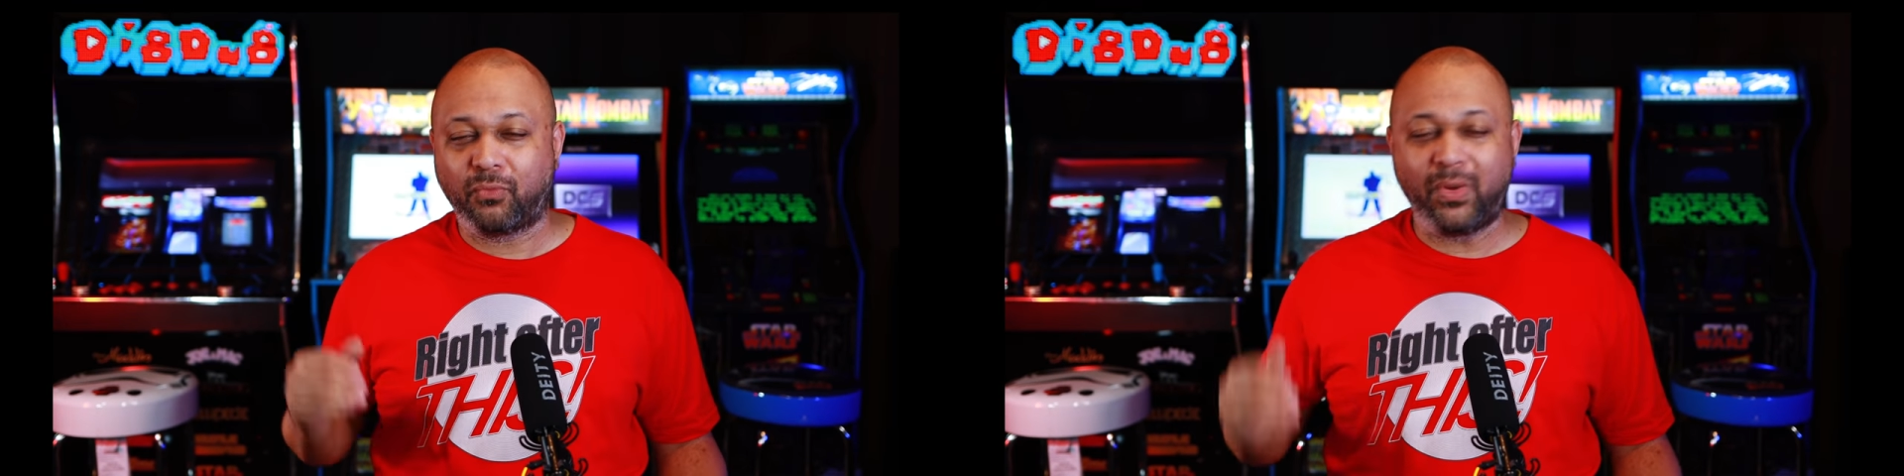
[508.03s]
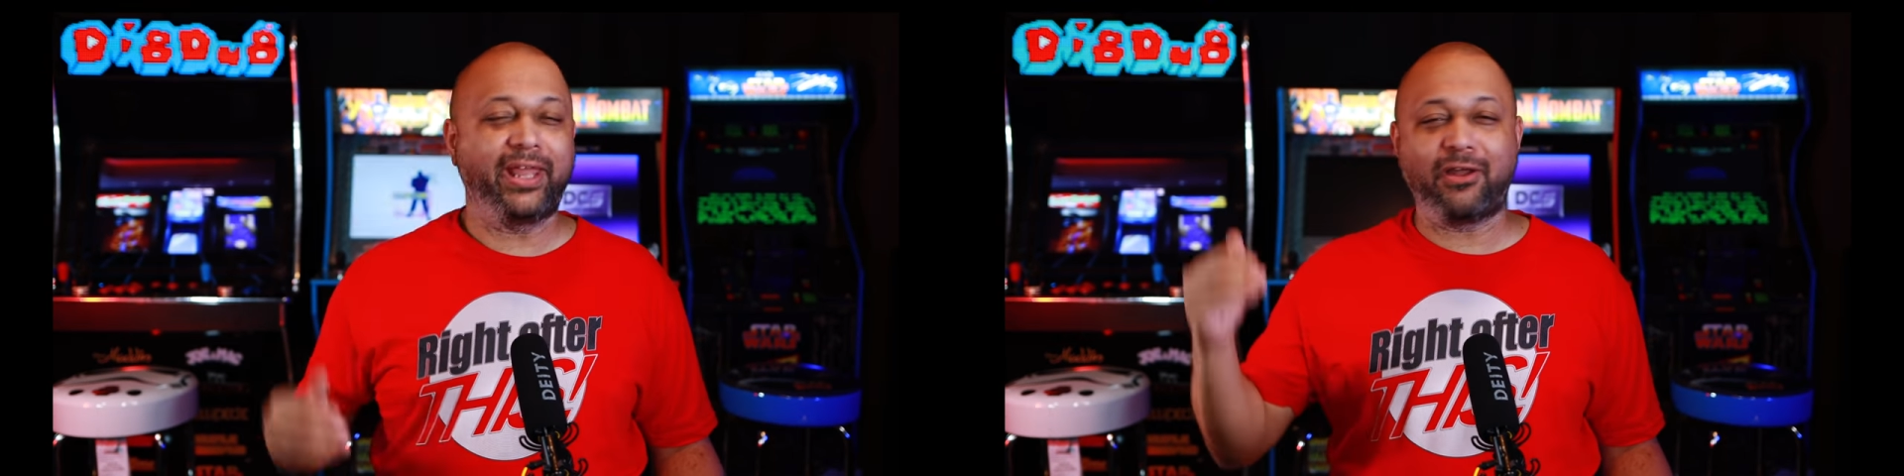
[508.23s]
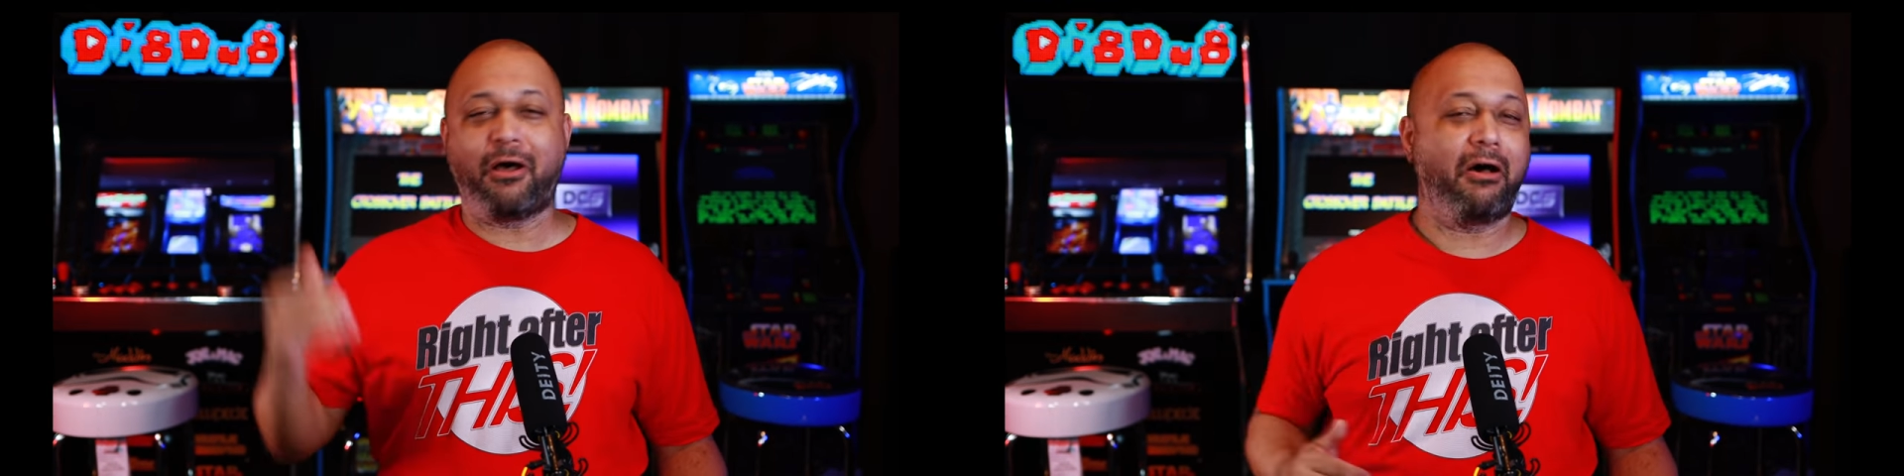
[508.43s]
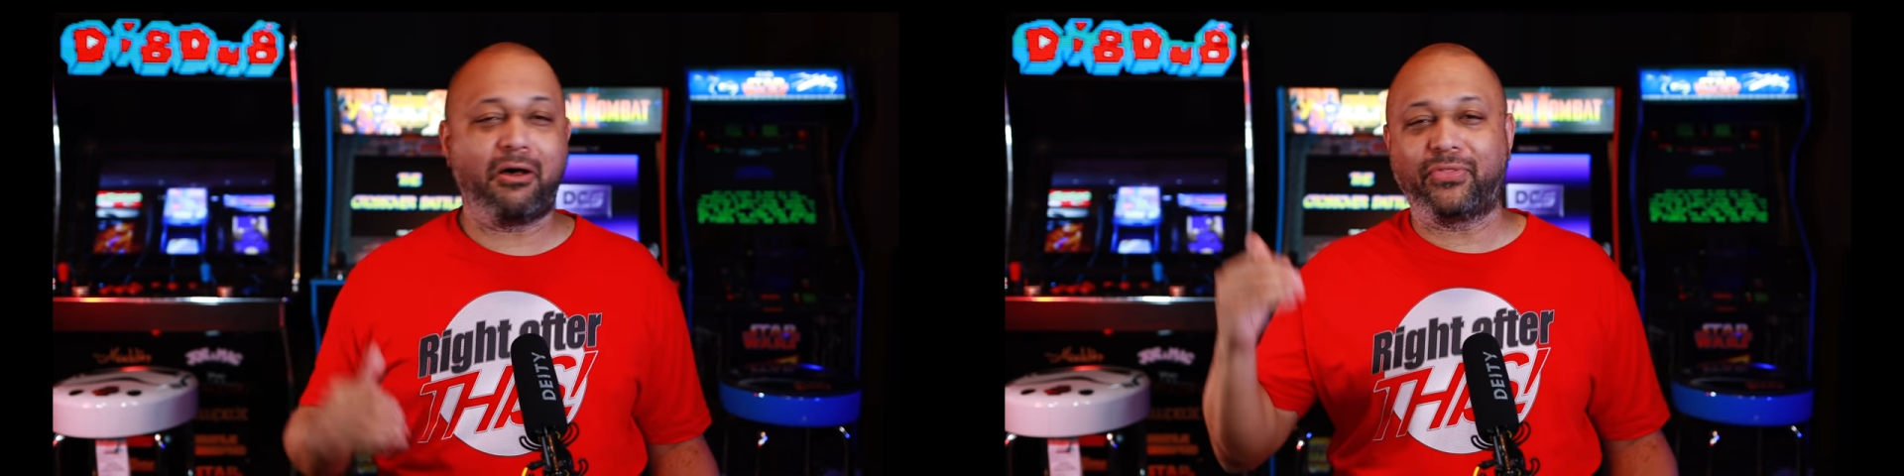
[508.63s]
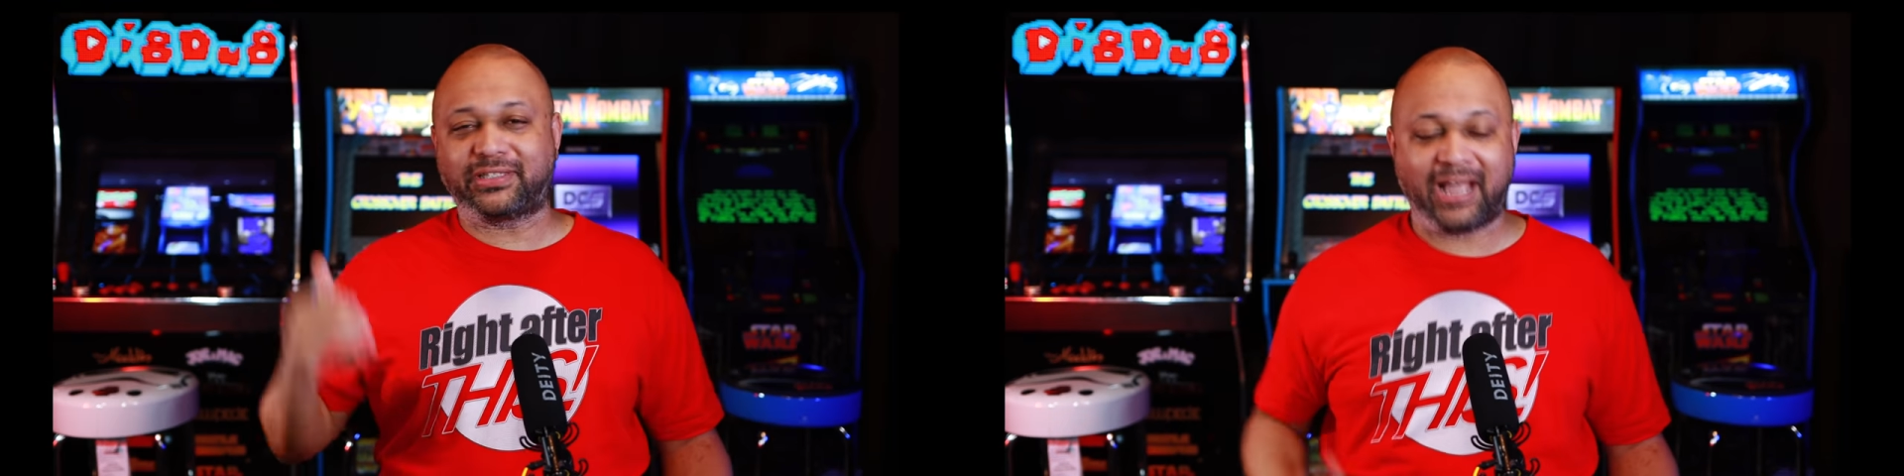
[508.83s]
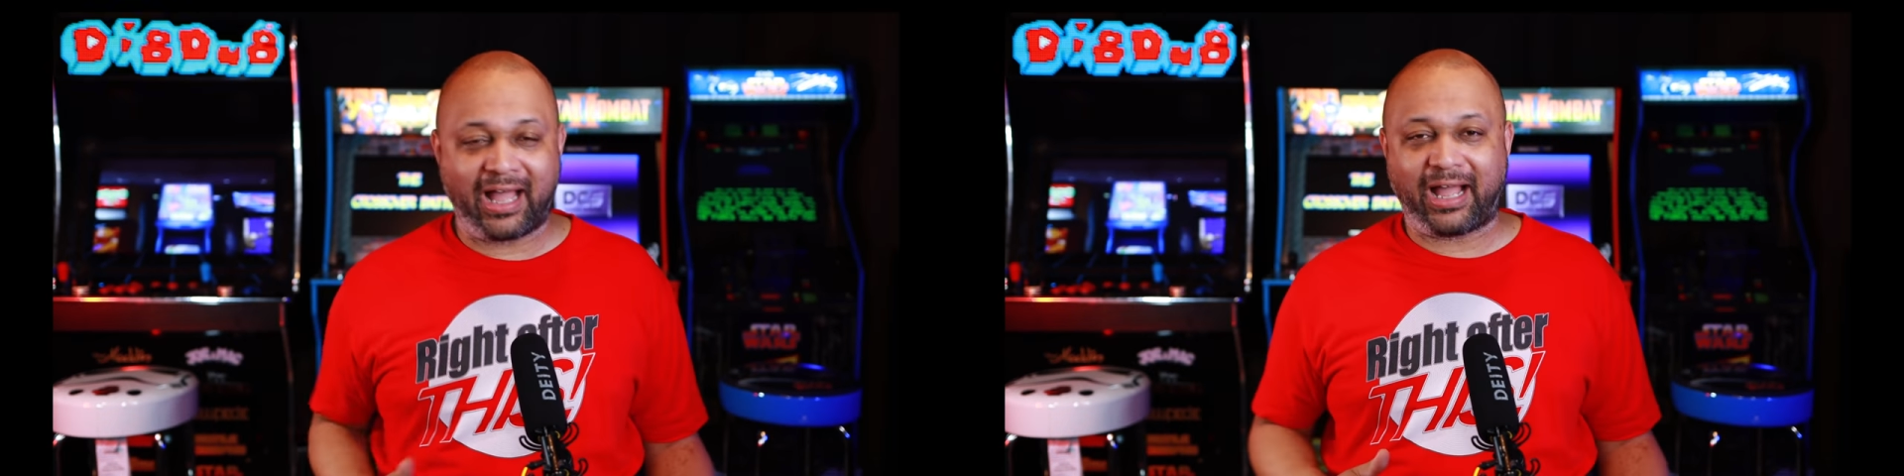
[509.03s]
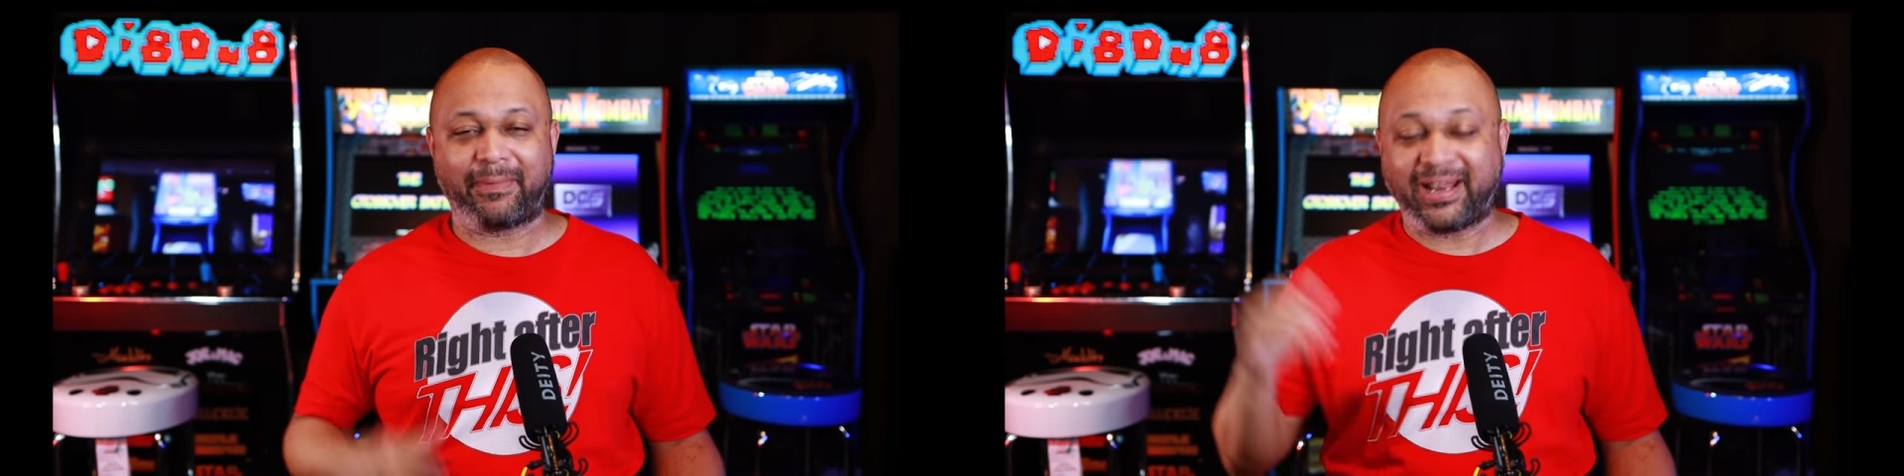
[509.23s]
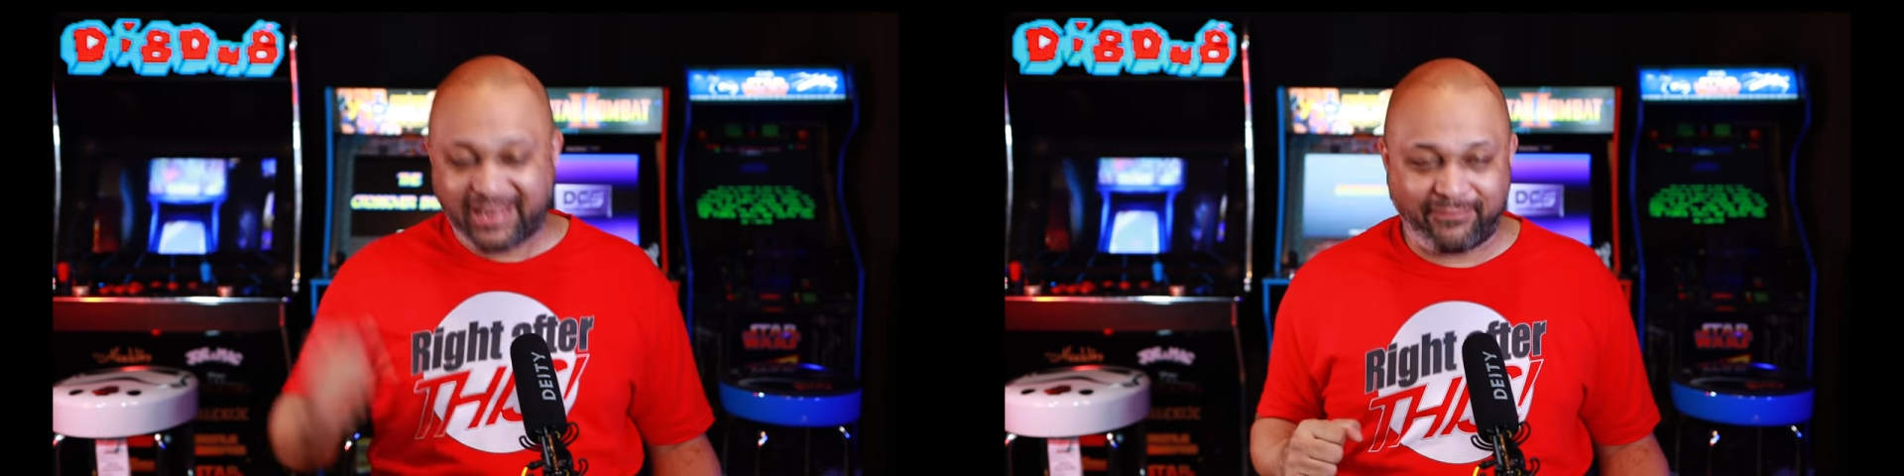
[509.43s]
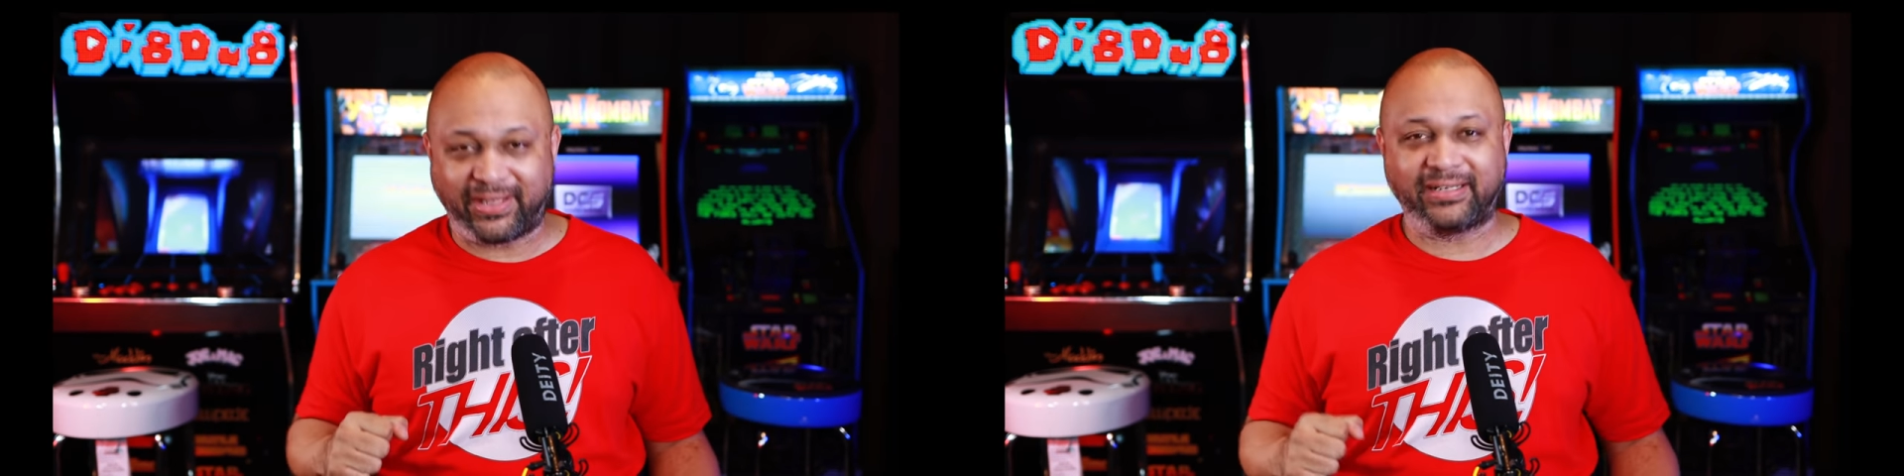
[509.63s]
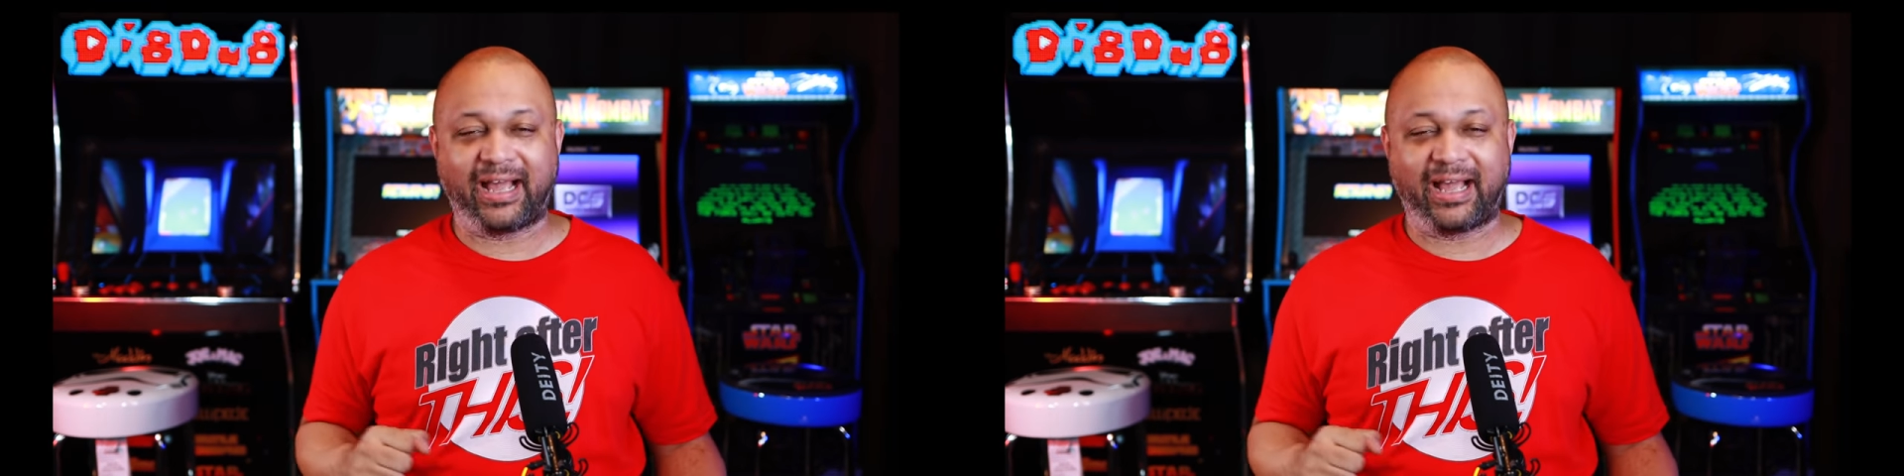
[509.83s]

Win all the time. I love it.